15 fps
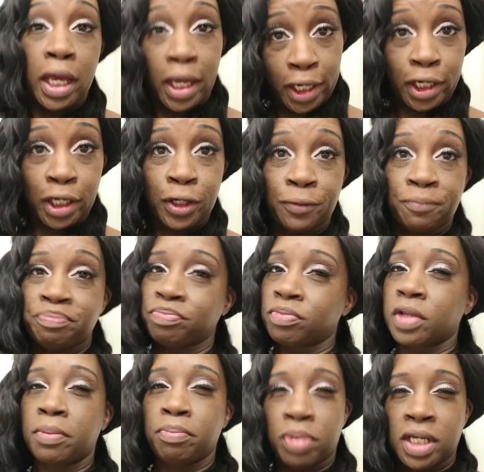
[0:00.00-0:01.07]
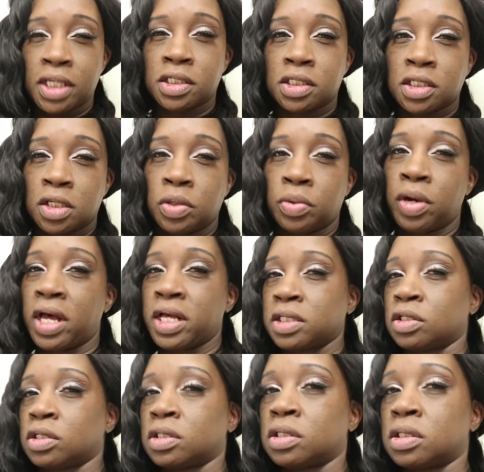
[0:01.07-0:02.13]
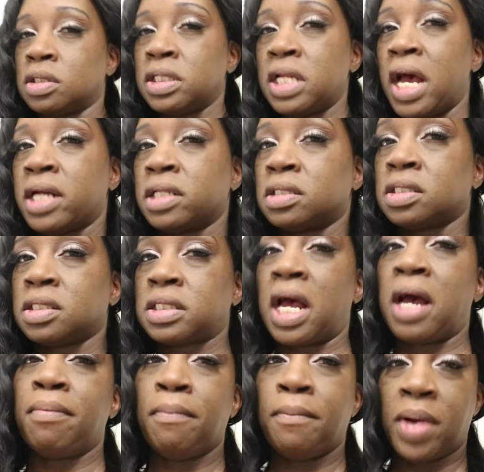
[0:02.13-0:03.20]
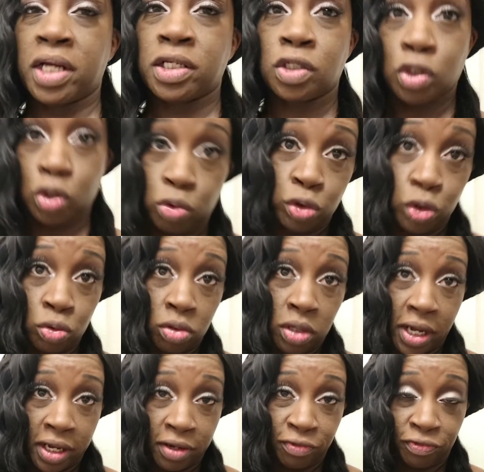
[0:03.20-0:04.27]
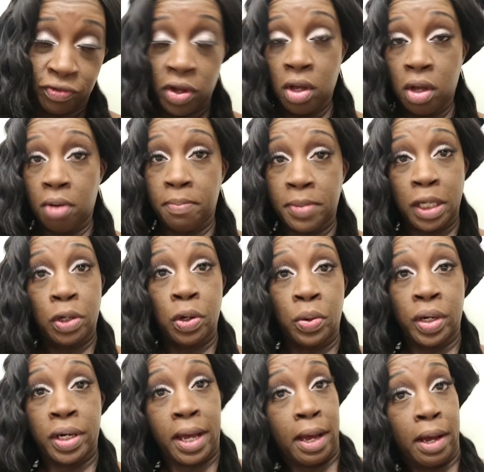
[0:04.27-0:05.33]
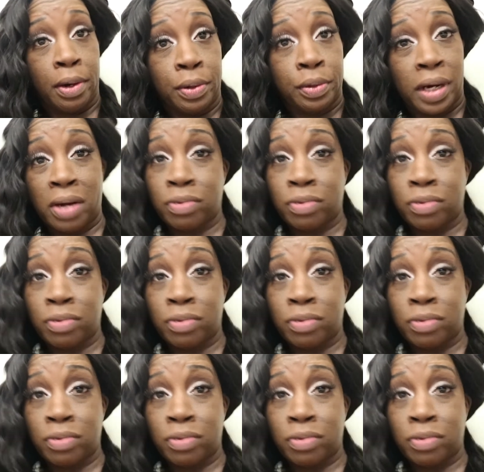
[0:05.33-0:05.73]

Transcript: Anywho, being single has not stopped my social life, me going out.